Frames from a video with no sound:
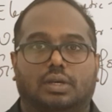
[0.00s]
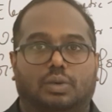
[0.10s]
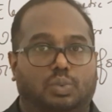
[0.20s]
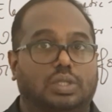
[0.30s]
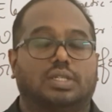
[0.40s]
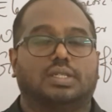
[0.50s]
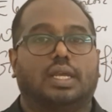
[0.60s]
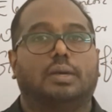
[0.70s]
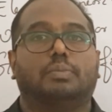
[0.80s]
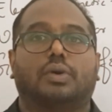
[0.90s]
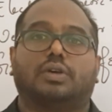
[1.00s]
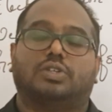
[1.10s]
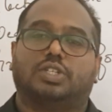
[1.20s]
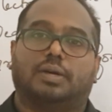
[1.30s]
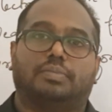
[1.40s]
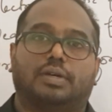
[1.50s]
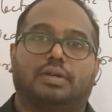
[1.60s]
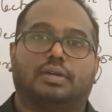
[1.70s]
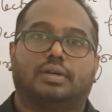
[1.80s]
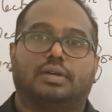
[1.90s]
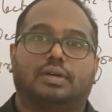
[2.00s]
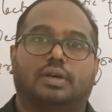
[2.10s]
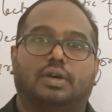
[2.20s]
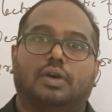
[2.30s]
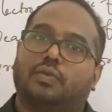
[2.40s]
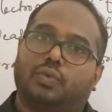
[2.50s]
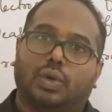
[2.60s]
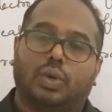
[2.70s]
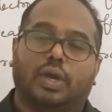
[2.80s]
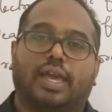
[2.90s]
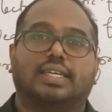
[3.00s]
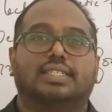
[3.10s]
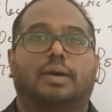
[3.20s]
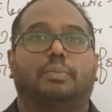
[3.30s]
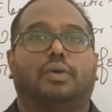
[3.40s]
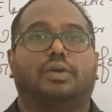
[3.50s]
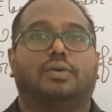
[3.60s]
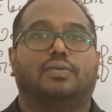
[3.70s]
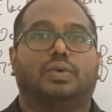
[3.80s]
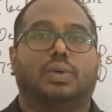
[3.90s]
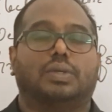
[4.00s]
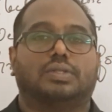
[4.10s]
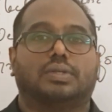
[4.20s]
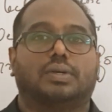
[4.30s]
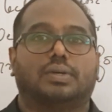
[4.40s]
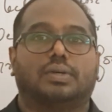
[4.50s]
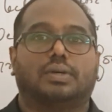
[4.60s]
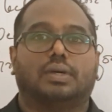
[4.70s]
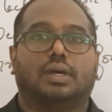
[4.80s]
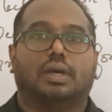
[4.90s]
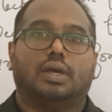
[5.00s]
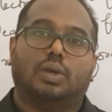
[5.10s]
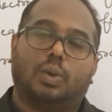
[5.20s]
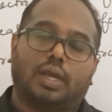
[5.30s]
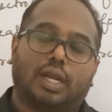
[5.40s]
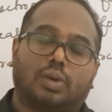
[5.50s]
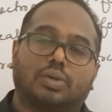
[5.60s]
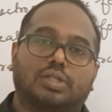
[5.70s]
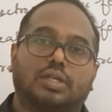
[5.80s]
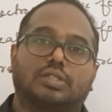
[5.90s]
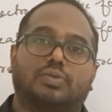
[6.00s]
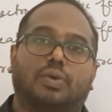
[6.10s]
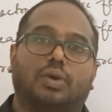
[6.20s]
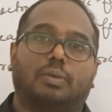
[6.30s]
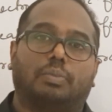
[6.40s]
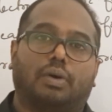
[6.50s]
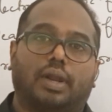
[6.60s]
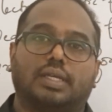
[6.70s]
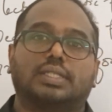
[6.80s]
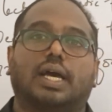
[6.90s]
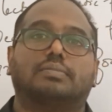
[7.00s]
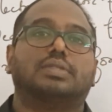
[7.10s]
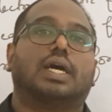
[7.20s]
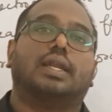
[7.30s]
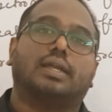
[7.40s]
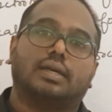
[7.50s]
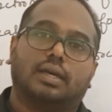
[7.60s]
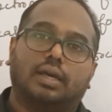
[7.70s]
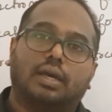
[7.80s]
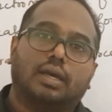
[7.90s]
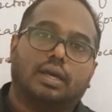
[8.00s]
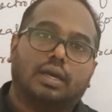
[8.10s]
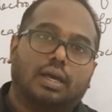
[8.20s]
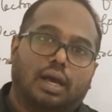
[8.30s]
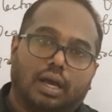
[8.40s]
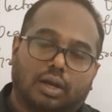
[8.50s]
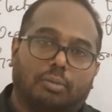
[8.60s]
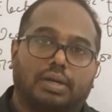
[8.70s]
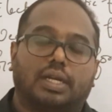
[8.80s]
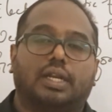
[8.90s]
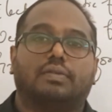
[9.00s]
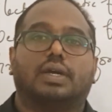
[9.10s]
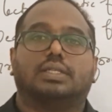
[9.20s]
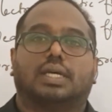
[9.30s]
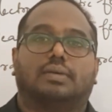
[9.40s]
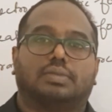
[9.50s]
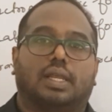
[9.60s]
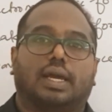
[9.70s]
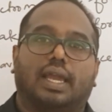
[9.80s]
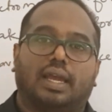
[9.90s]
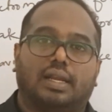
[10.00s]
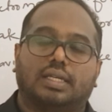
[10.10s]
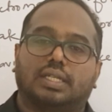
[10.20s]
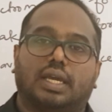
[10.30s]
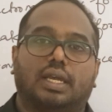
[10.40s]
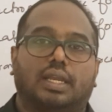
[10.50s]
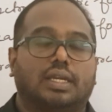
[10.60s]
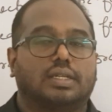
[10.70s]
which is an important chapter for your exam point of view also. You will get questions for your board exams and competitive exams like IIT, JEE, NEET.